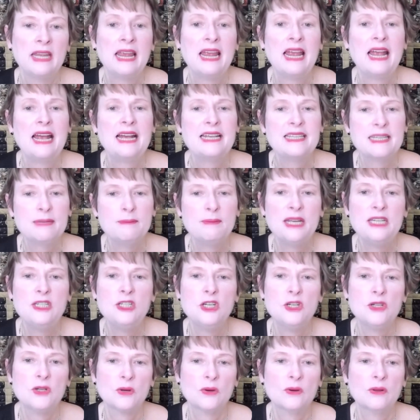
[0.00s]
As I
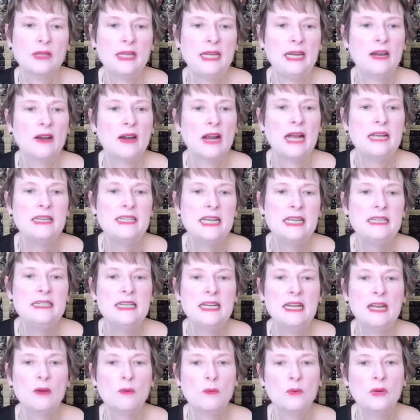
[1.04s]
mentioned earlier, I tend to
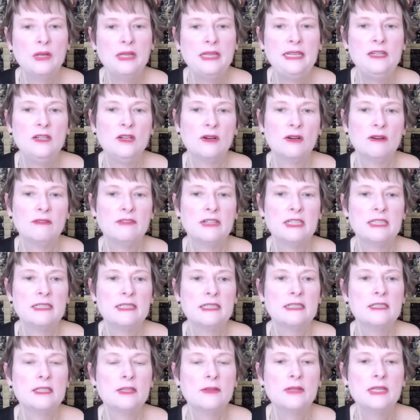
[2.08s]
get really nervous,
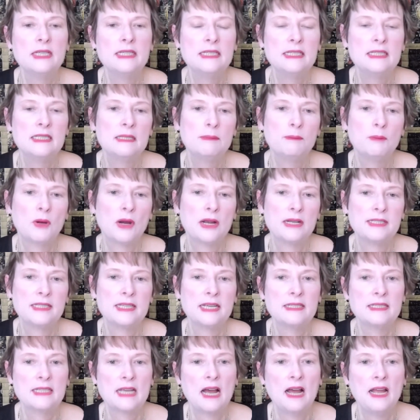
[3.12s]
so this is the
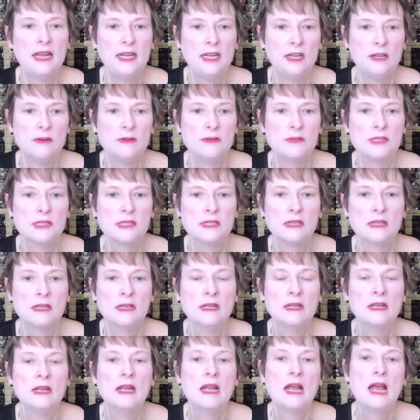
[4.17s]
process I used.
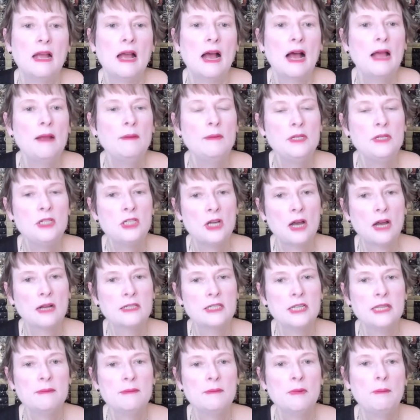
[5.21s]
I would talk
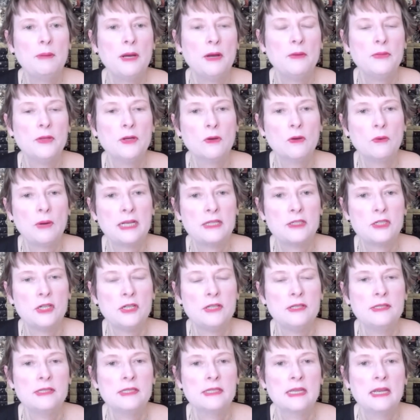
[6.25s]
to them about their
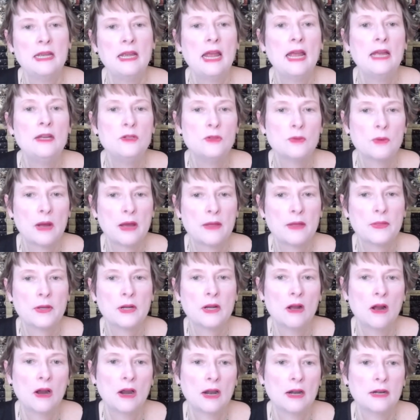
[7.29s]
questions and draw the
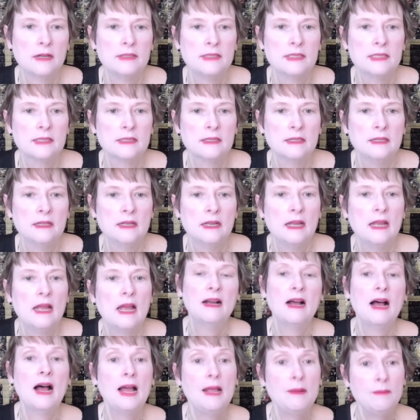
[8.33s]
cards.
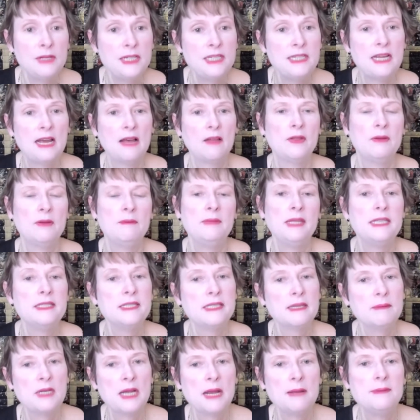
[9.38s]
I would tell them that
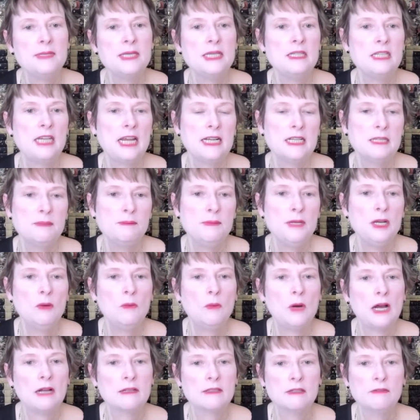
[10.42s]
sometimes it takes me a
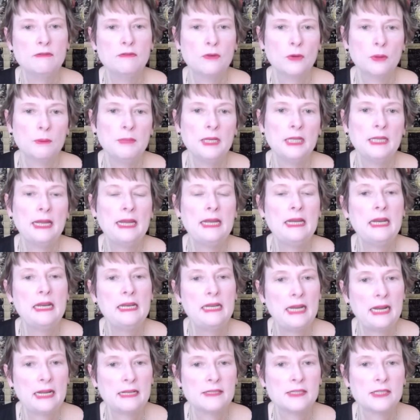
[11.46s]
while to formulate an
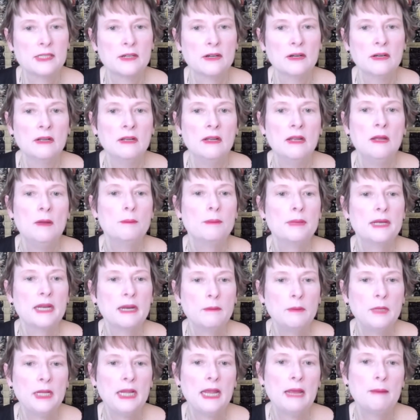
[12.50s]
answer, but I
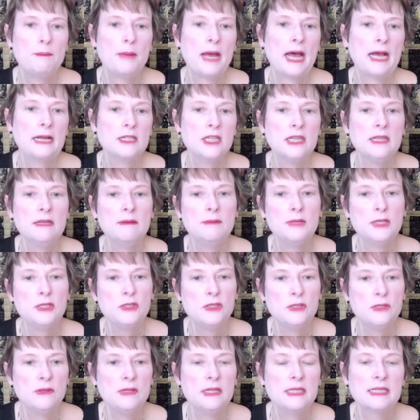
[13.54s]
would get back to them as
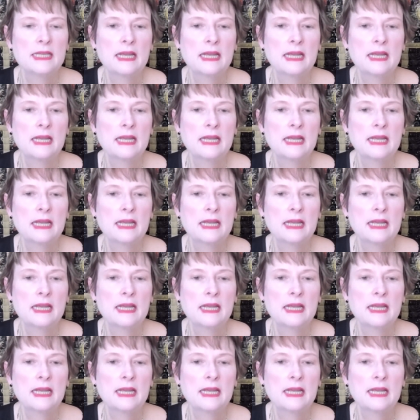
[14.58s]
soon as I